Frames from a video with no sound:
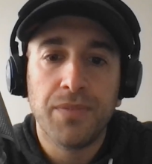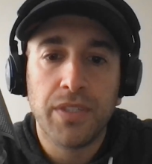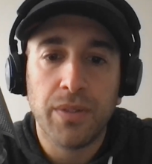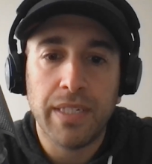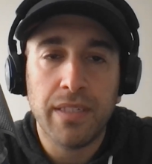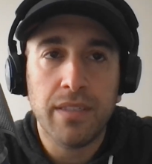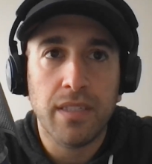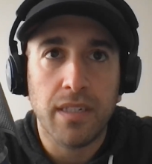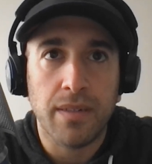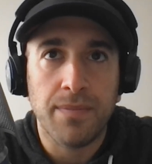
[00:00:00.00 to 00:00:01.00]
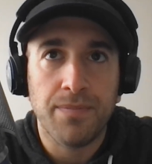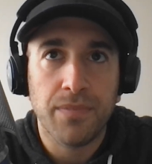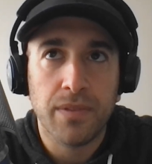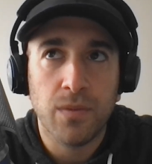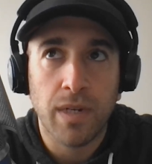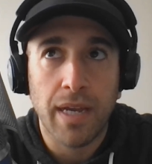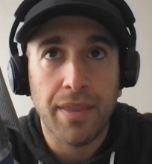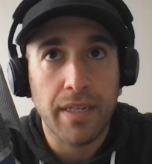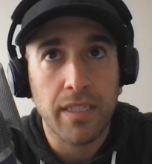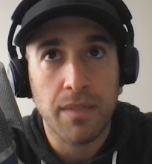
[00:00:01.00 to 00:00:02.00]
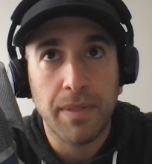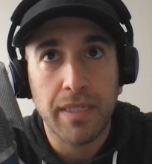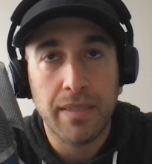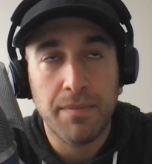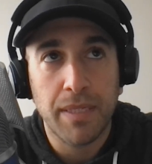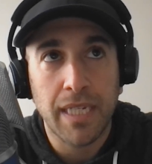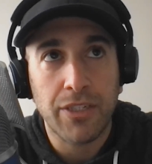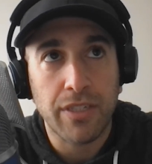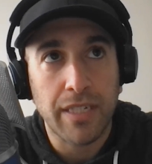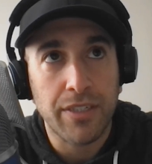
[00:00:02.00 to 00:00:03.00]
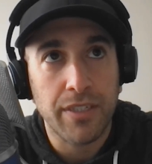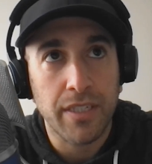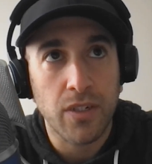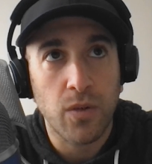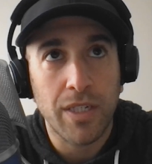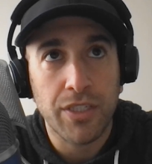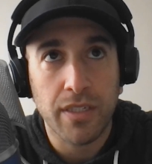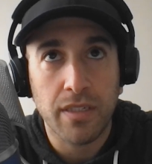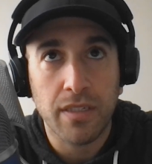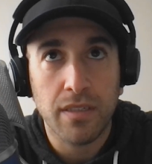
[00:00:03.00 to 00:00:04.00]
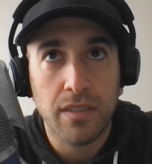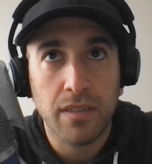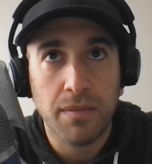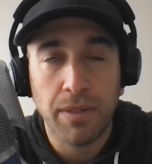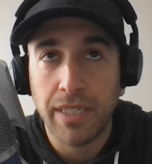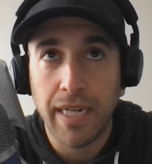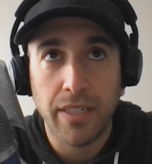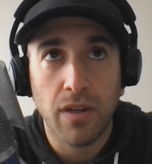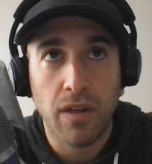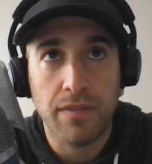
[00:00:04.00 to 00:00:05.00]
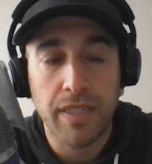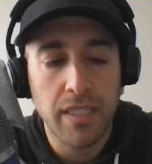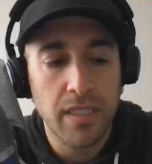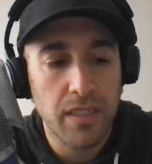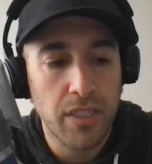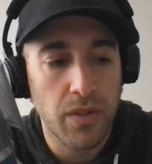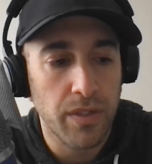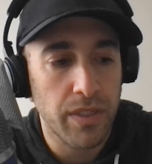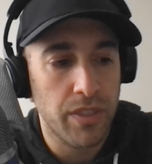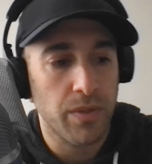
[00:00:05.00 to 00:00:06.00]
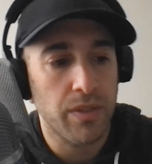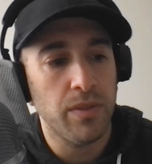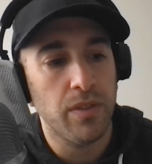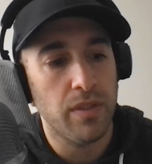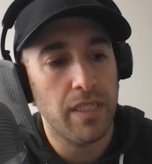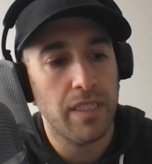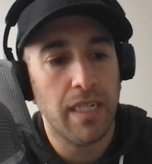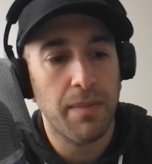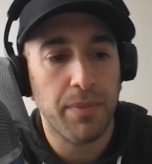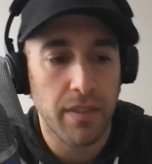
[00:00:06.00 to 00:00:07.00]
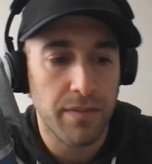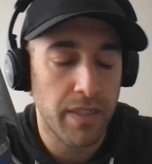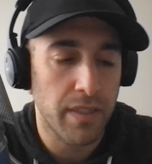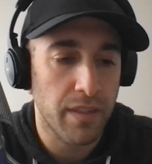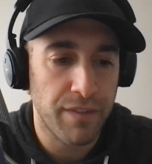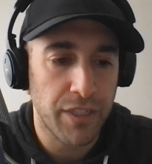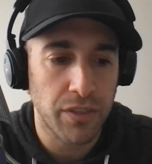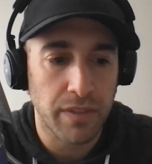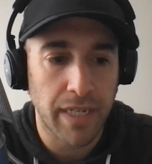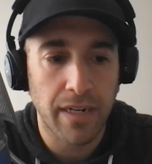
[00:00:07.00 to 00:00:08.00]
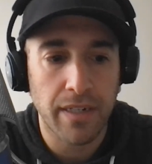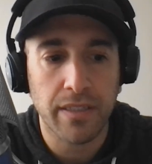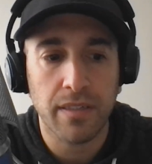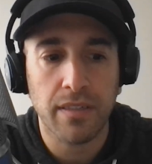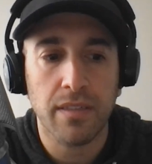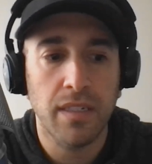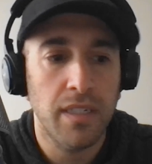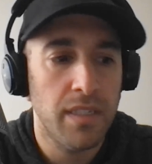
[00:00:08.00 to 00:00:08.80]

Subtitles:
So here's what I think could be a potentially interesting question pertaining to all of this. So you use the example of, you know, the fictional character,